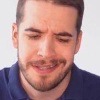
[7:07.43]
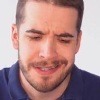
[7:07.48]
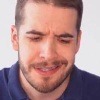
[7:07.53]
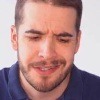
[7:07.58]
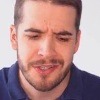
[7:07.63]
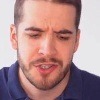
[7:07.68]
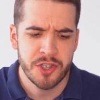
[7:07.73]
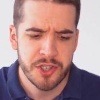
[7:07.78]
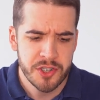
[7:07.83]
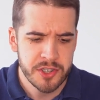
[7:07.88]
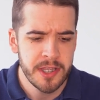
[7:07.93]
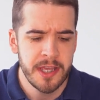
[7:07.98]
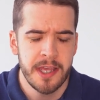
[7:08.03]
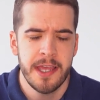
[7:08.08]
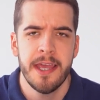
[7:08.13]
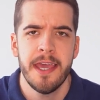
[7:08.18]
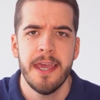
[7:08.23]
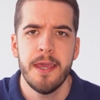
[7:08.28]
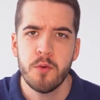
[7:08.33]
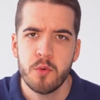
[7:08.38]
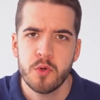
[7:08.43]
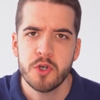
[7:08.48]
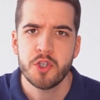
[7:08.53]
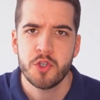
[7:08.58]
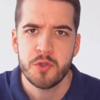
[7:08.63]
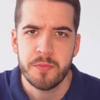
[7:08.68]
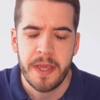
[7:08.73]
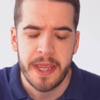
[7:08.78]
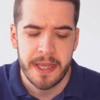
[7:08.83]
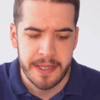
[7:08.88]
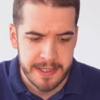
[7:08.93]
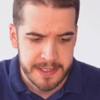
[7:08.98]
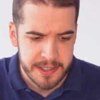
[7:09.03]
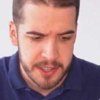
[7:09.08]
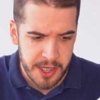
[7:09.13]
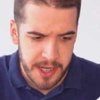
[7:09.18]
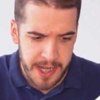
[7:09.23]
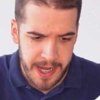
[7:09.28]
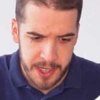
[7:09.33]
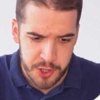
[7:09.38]
This is just in order to make this
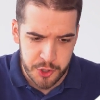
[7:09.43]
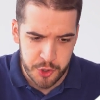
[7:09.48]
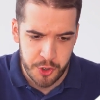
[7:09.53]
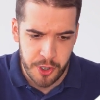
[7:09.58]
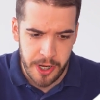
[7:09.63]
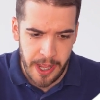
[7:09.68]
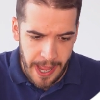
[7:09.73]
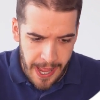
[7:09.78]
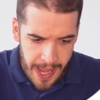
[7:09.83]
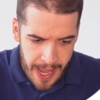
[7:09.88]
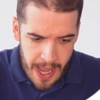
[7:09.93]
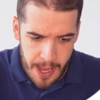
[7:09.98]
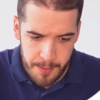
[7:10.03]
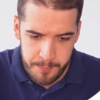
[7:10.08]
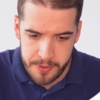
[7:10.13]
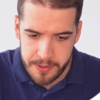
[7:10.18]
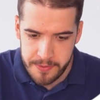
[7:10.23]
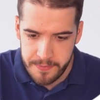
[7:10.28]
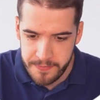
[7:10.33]
connection happen.